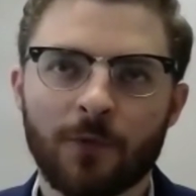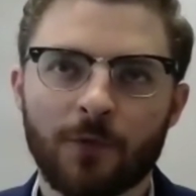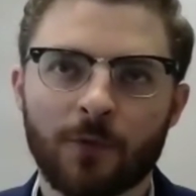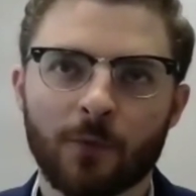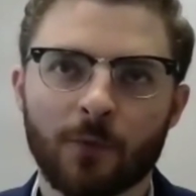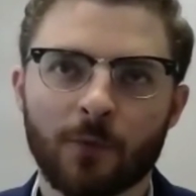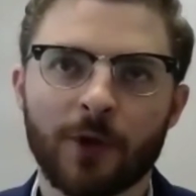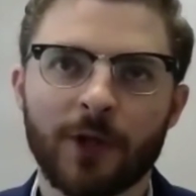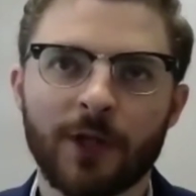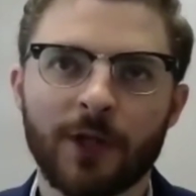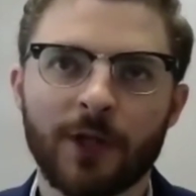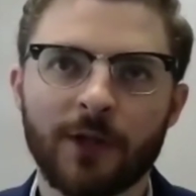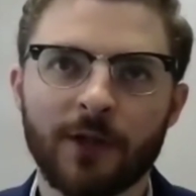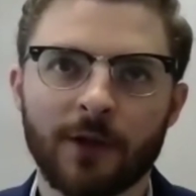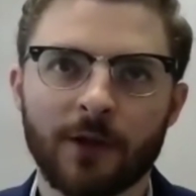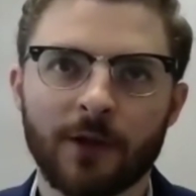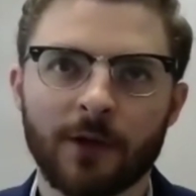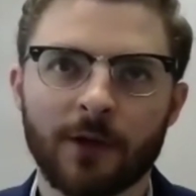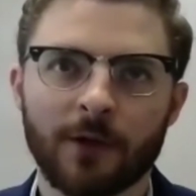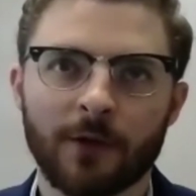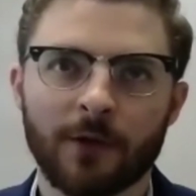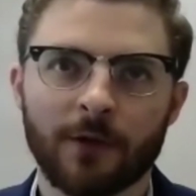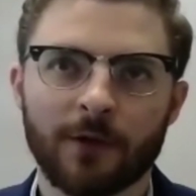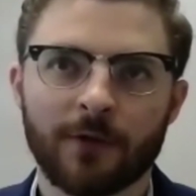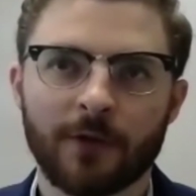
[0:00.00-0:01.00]
three
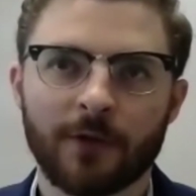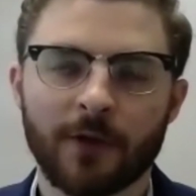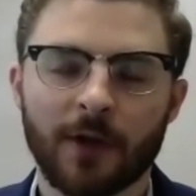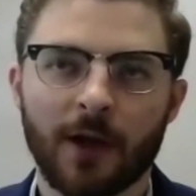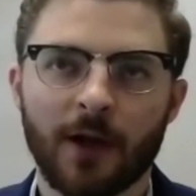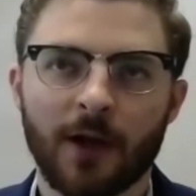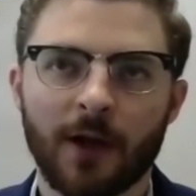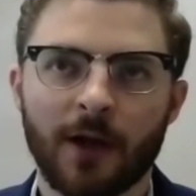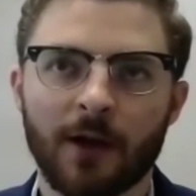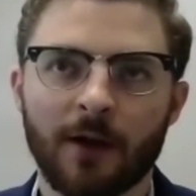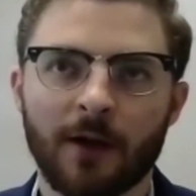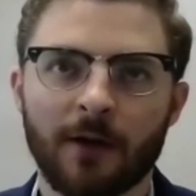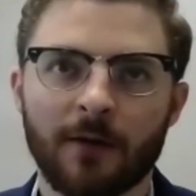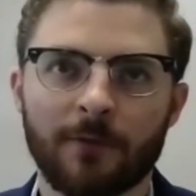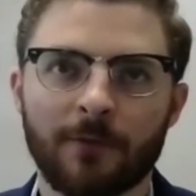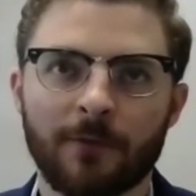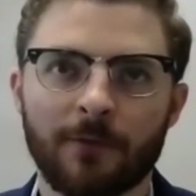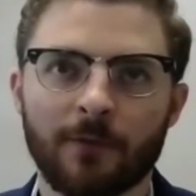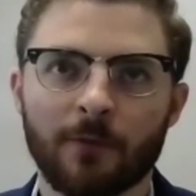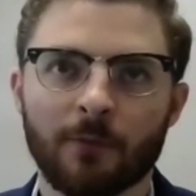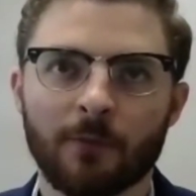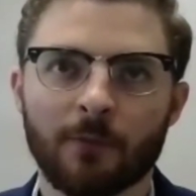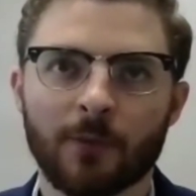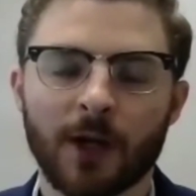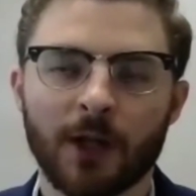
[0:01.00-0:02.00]
years of
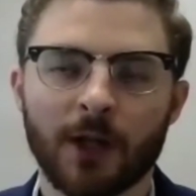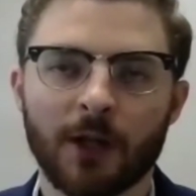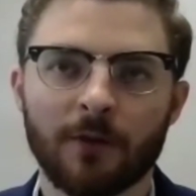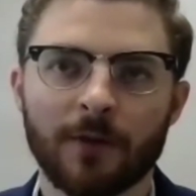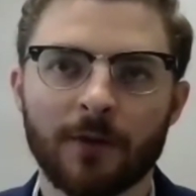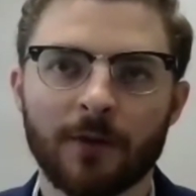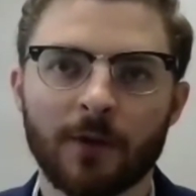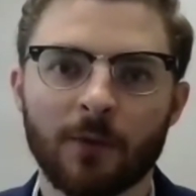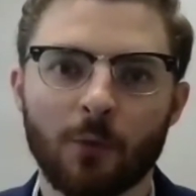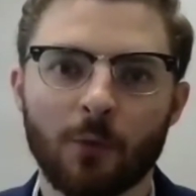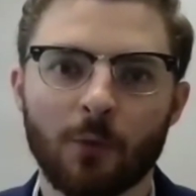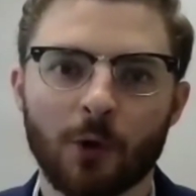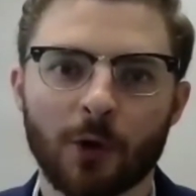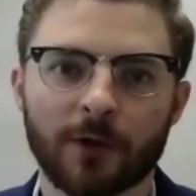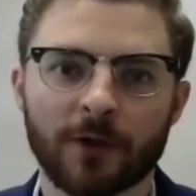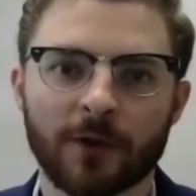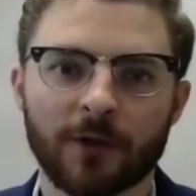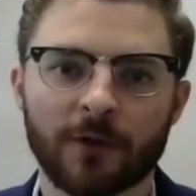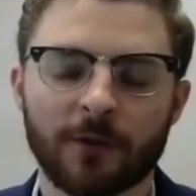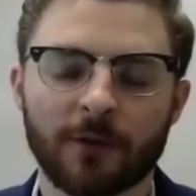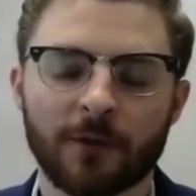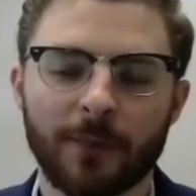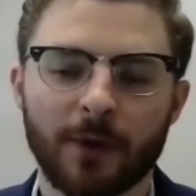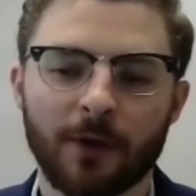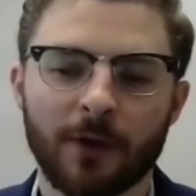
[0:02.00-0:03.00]
relevant work
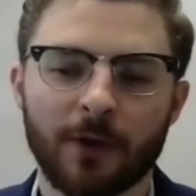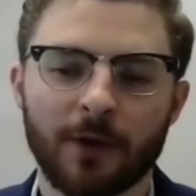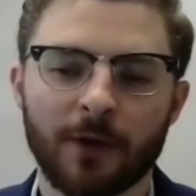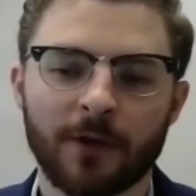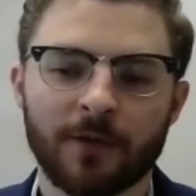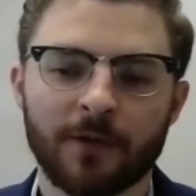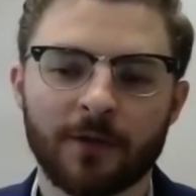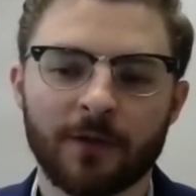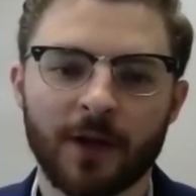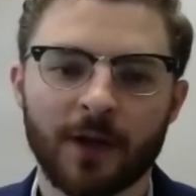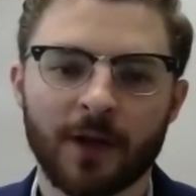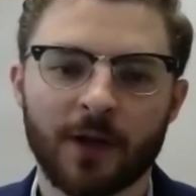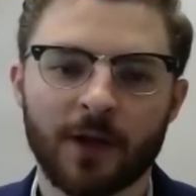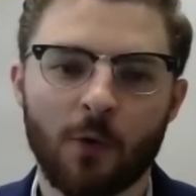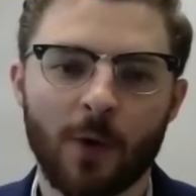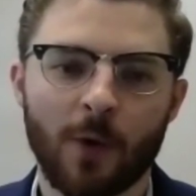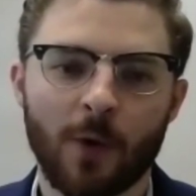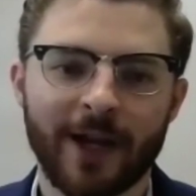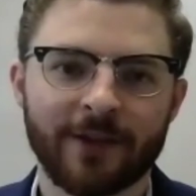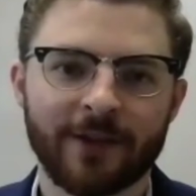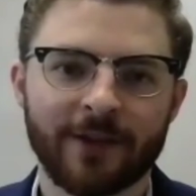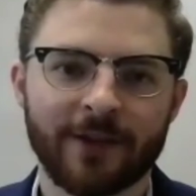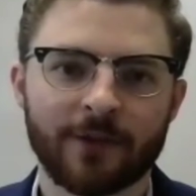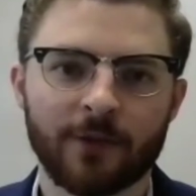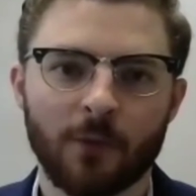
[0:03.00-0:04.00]
experience
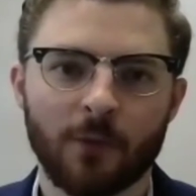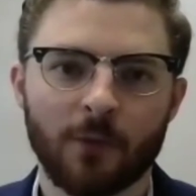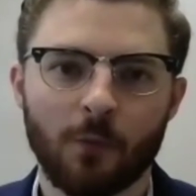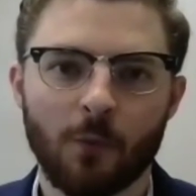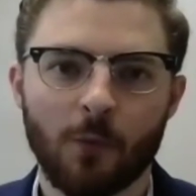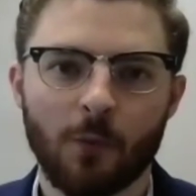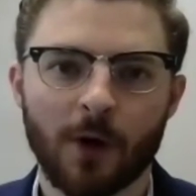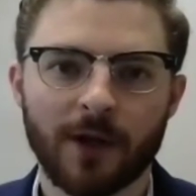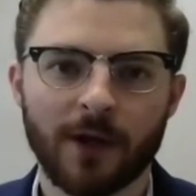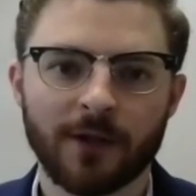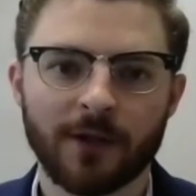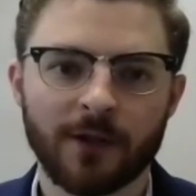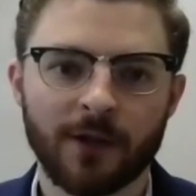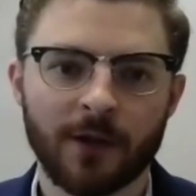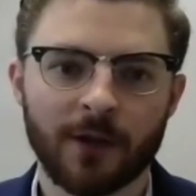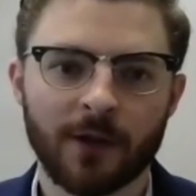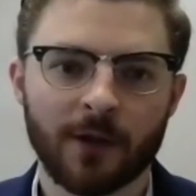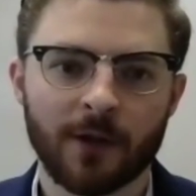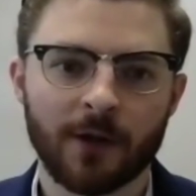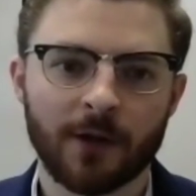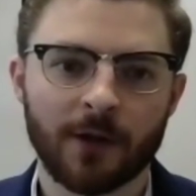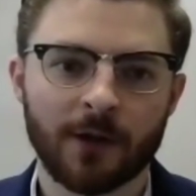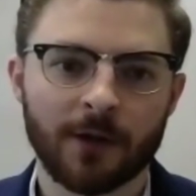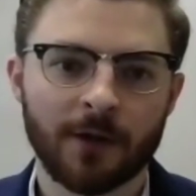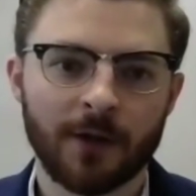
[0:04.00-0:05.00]
equates to one
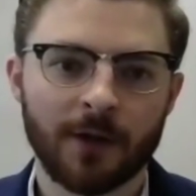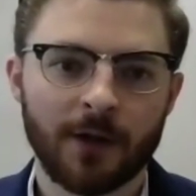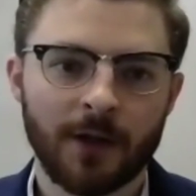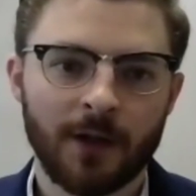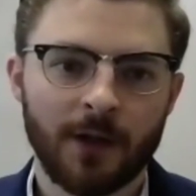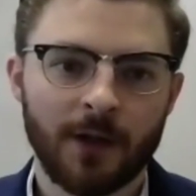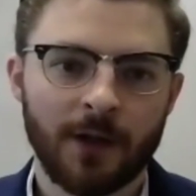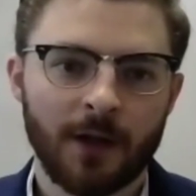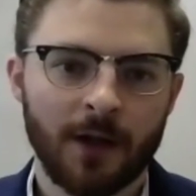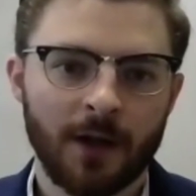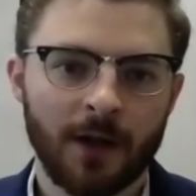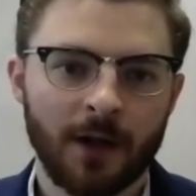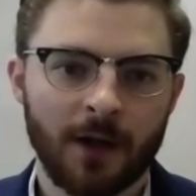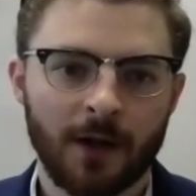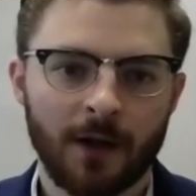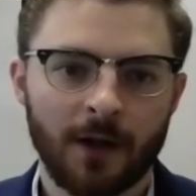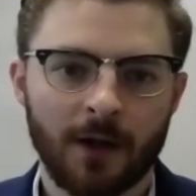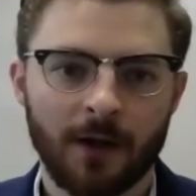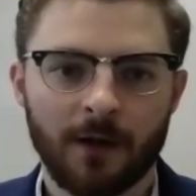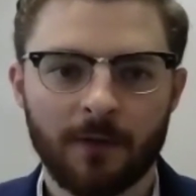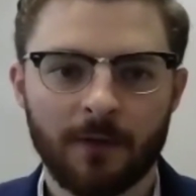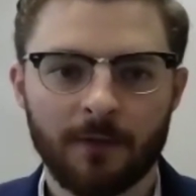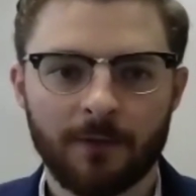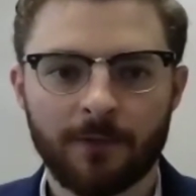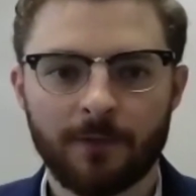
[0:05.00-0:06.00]
year
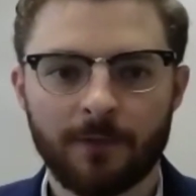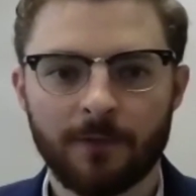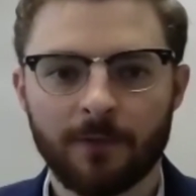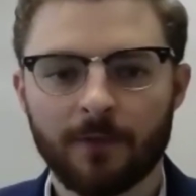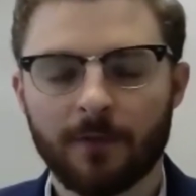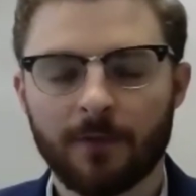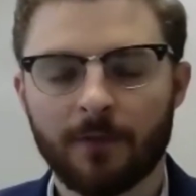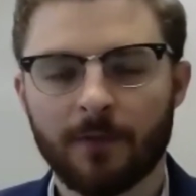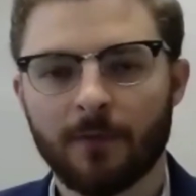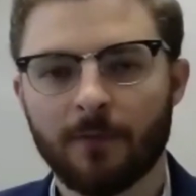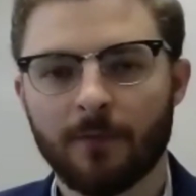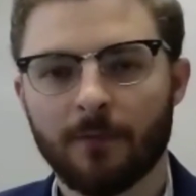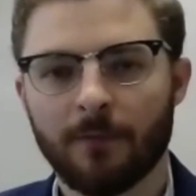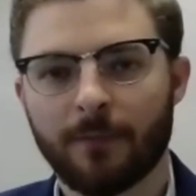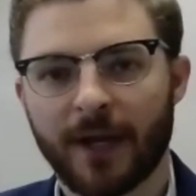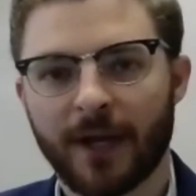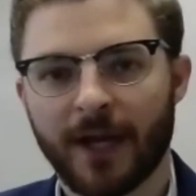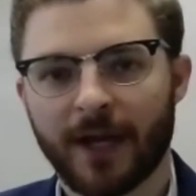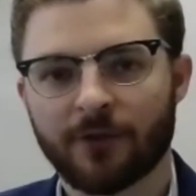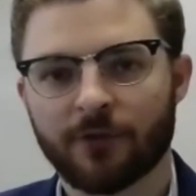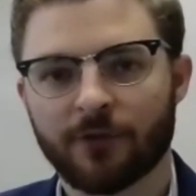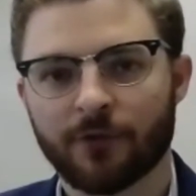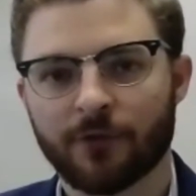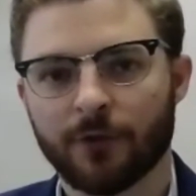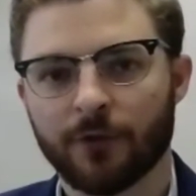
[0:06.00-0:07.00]
of
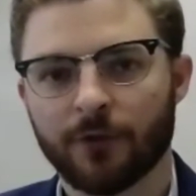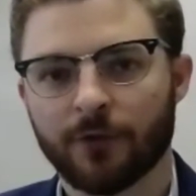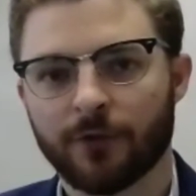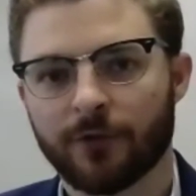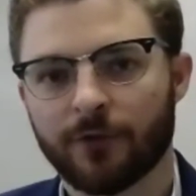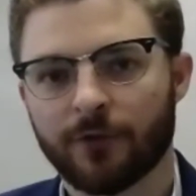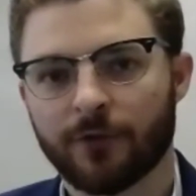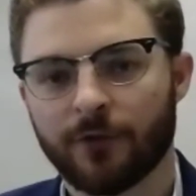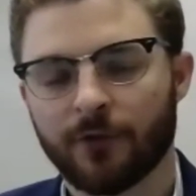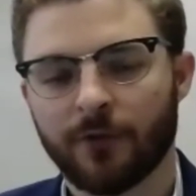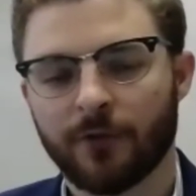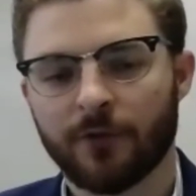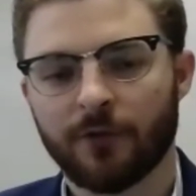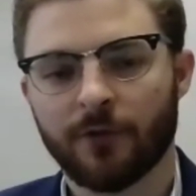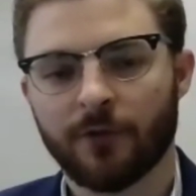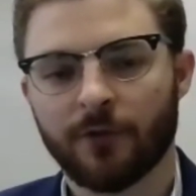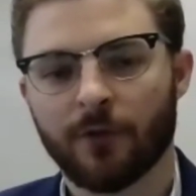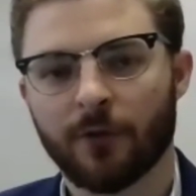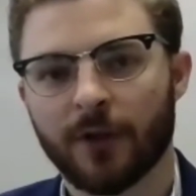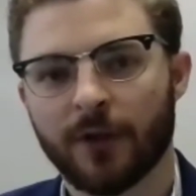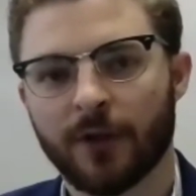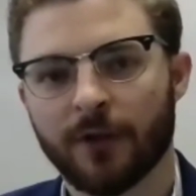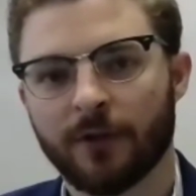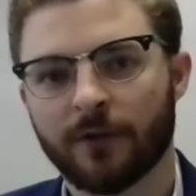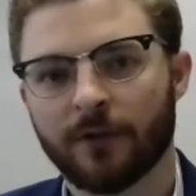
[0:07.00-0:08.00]
bachelor's
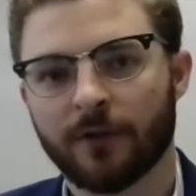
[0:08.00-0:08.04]
degree.